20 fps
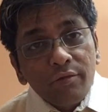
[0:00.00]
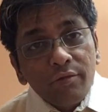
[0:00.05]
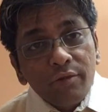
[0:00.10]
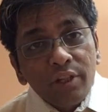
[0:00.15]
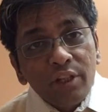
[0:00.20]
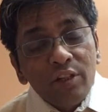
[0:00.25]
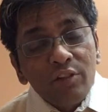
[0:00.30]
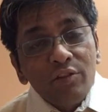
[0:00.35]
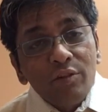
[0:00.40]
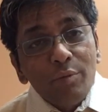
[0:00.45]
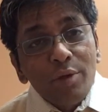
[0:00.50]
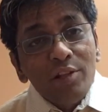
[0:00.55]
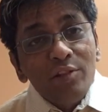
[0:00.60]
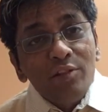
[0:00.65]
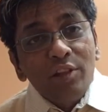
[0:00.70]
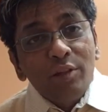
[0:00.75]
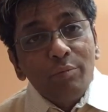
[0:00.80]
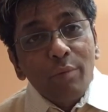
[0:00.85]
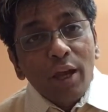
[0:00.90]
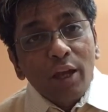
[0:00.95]
It is a
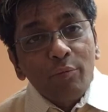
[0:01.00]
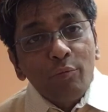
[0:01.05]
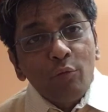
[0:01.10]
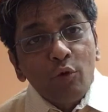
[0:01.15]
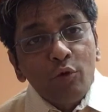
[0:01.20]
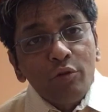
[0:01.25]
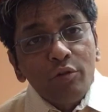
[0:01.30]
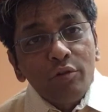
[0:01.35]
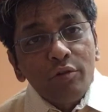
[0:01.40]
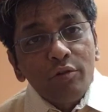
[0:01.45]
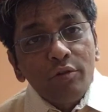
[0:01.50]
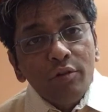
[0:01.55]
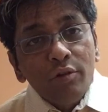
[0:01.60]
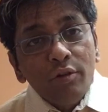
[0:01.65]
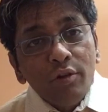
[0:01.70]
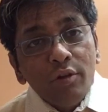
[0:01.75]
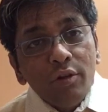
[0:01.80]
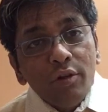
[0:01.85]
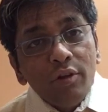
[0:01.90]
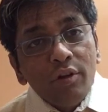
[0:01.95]
basic backbone,
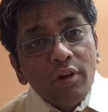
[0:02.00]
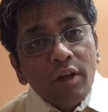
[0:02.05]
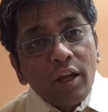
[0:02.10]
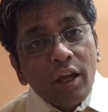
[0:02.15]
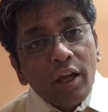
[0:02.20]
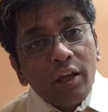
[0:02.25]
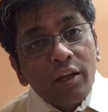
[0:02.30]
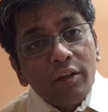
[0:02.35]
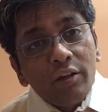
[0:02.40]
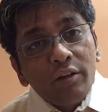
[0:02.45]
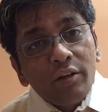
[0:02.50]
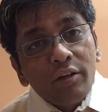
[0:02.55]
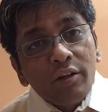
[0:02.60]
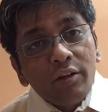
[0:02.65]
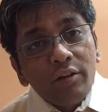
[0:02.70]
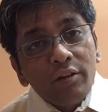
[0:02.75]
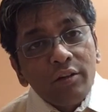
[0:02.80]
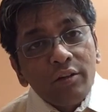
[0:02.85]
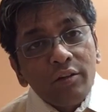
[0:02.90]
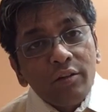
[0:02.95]
and
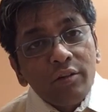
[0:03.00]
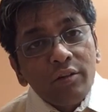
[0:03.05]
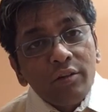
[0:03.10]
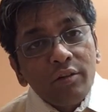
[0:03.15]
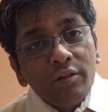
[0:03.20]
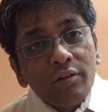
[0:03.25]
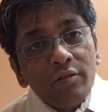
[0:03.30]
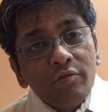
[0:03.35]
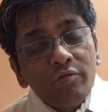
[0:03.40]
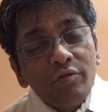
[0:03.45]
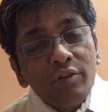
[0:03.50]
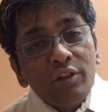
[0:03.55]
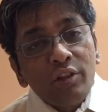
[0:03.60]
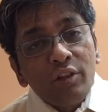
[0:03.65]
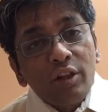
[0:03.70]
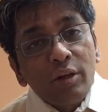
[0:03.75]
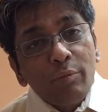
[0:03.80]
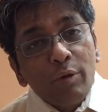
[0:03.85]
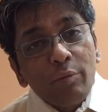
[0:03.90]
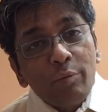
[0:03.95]
with
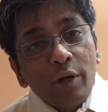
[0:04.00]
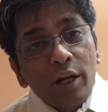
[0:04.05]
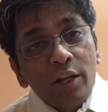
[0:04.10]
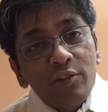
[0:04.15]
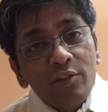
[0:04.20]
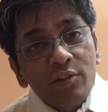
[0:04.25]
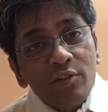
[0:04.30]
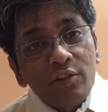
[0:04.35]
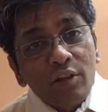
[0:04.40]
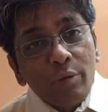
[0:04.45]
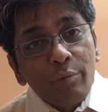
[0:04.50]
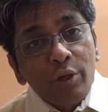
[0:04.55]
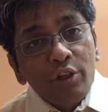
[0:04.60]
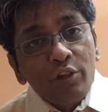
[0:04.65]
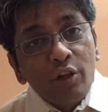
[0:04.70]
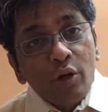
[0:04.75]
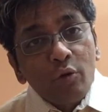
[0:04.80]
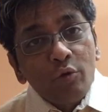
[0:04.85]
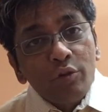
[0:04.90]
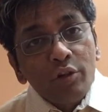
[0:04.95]
the rubber prices coming
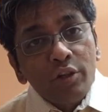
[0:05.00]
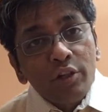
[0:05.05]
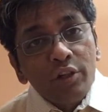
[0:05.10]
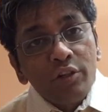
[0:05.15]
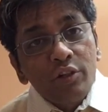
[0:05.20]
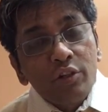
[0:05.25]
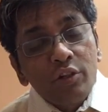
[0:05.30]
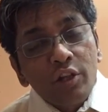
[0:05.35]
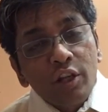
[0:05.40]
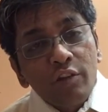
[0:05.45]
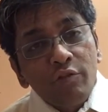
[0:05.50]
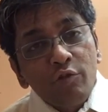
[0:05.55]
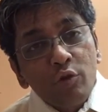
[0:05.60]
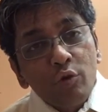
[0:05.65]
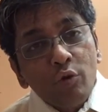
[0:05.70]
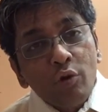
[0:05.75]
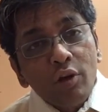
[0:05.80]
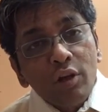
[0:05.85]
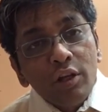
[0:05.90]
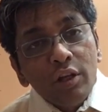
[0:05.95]
down, it gave
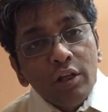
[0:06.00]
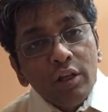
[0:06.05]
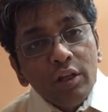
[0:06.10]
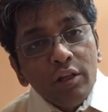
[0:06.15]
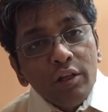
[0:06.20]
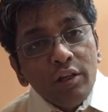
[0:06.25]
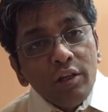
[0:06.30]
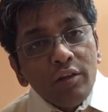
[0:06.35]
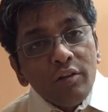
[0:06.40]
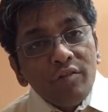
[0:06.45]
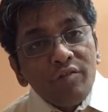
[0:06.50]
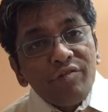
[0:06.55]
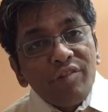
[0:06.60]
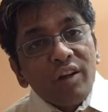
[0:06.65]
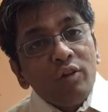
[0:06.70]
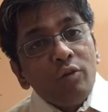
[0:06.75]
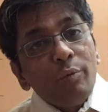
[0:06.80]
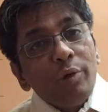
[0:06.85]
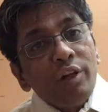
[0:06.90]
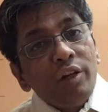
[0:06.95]
you a
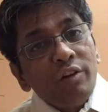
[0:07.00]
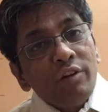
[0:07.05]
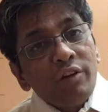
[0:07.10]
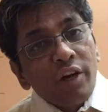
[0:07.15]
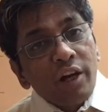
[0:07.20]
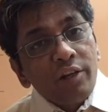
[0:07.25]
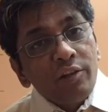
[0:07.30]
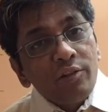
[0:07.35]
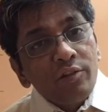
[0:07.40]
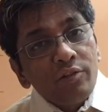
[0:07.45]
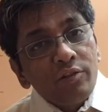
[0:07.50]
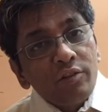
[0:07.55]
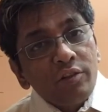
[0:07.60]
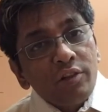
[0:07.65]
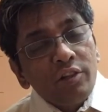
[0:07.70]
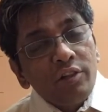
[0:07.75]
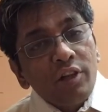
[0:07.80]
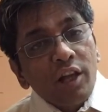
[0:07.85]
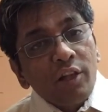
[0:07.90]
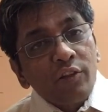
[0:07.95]
phenomenal rise
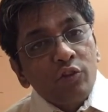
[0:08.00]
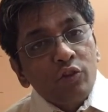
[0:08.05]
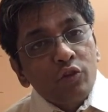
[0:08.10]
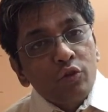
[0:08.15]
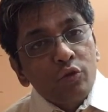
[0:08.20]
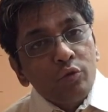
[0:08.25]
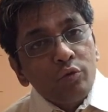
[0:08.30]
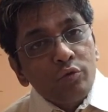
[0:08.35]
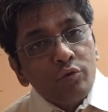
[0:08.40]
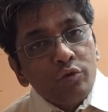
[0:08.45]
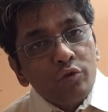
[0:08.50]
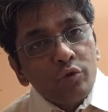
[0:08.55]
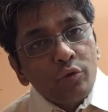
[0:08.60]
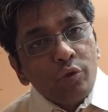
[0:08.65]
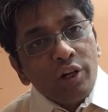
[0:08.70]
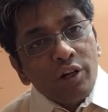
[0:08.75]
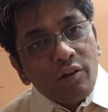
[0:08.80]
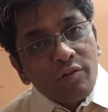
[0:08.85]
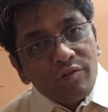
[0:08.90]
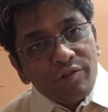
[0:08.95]
in last
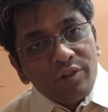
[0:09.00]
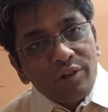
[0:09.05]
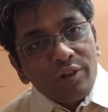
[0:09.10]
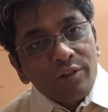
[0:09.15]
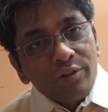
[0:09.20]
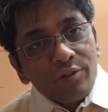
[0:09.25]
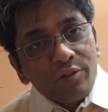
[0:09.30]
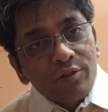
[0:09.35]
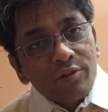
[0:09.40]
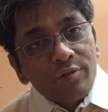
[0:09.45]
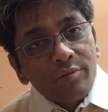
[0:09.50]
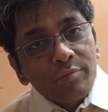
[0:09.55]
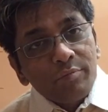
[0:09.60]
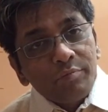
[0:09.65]
2.5 years.